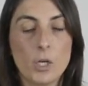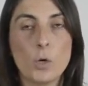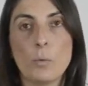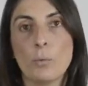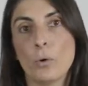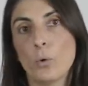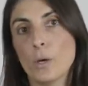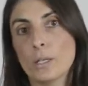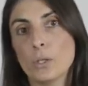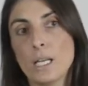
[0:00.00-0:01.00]
What would
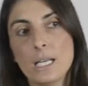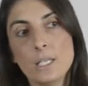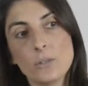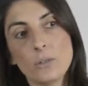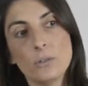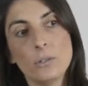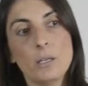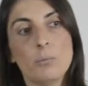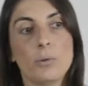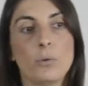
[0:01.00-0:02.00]
happen in the case of
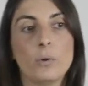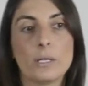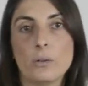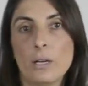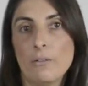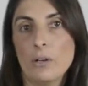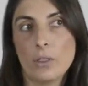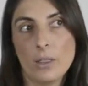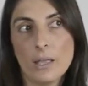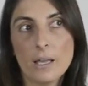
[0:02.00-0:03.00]
this room?
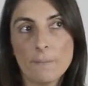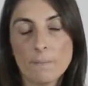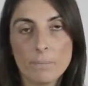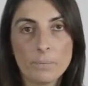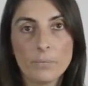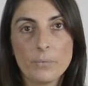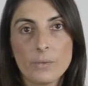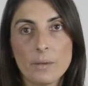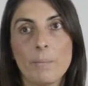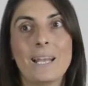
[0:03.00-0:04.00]
We can
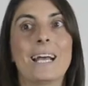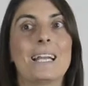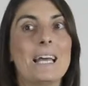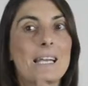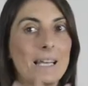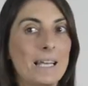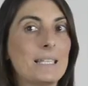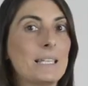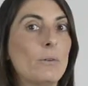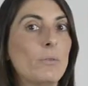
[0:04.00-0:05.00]
play with the
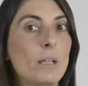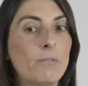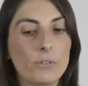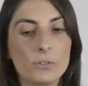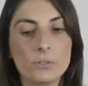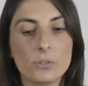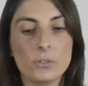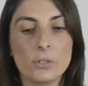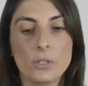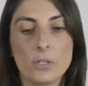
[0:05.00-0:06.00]
ISO and the shutter
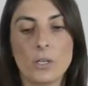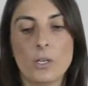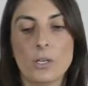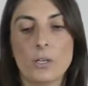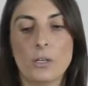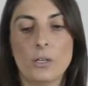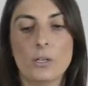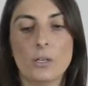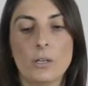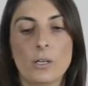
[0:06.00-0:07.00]
speed in
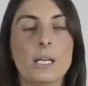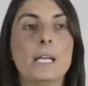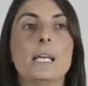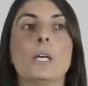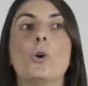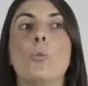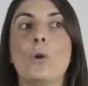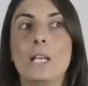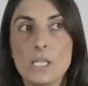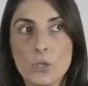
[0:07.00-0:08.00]
order to have a lighter
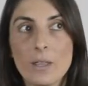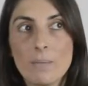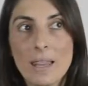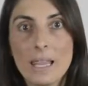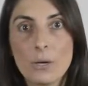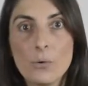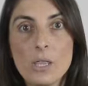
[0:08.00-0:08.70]
background.